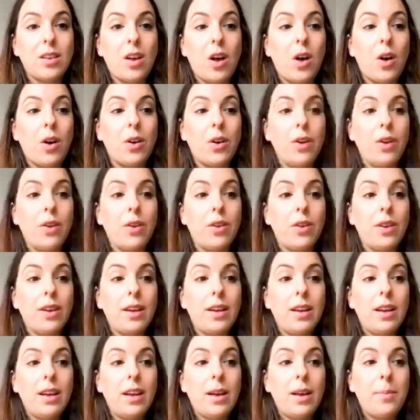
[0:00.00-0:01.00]
on
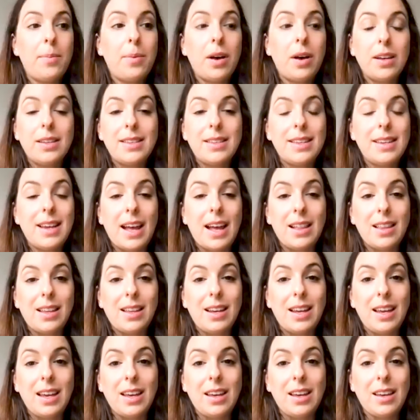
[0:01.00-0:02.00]

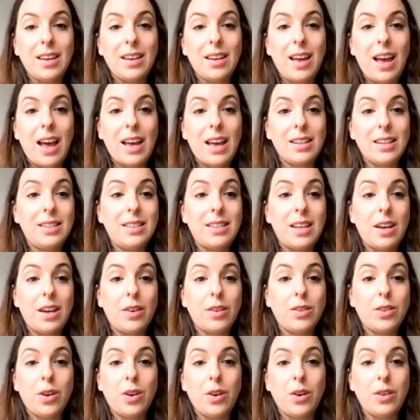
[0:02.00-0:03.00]
personality and
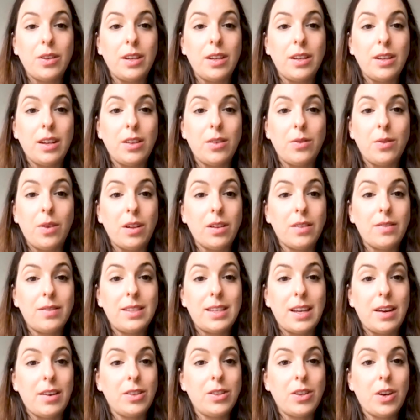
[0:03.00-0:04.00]
serotonin and the role of
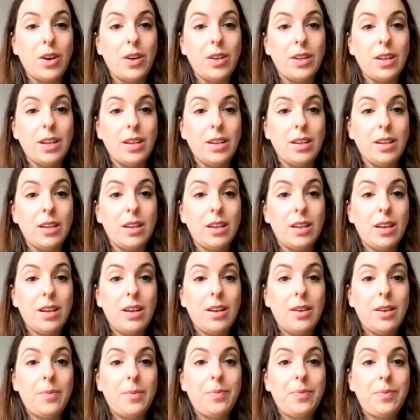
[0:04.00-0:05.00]
serotonin
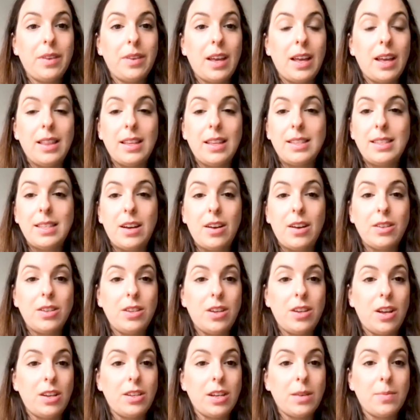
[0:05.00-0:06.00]
and the
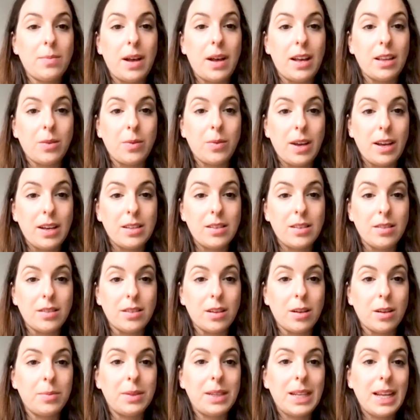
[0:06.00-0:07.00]
serotonergic pathway. So it's
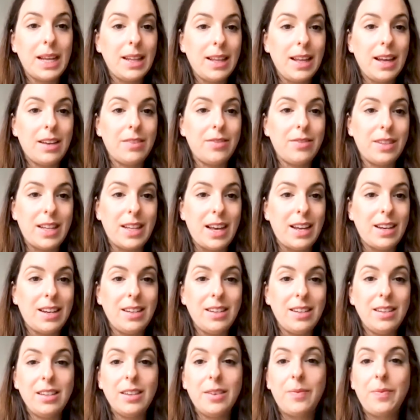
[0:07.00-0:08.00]
completely
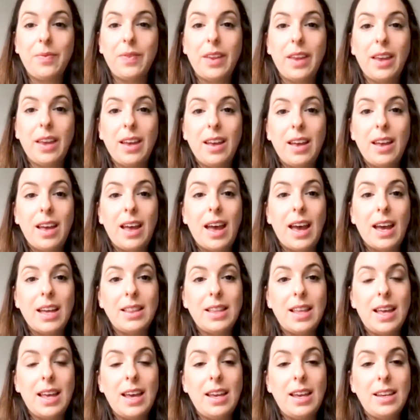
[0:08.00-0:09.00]
unrelated.
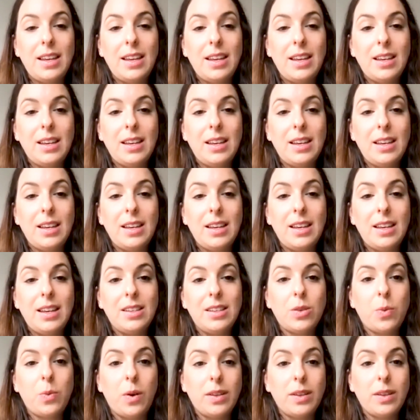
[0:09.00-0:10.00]
And then
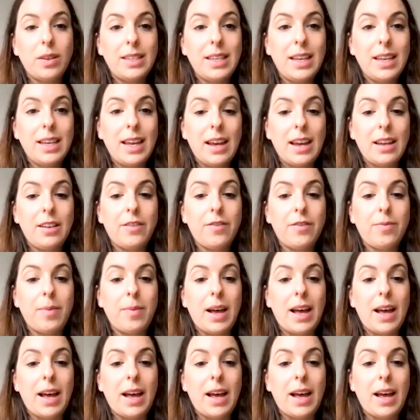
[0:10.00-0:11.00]
towards the end of
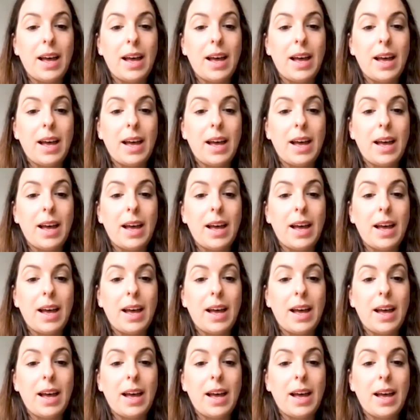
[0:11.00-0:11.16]
my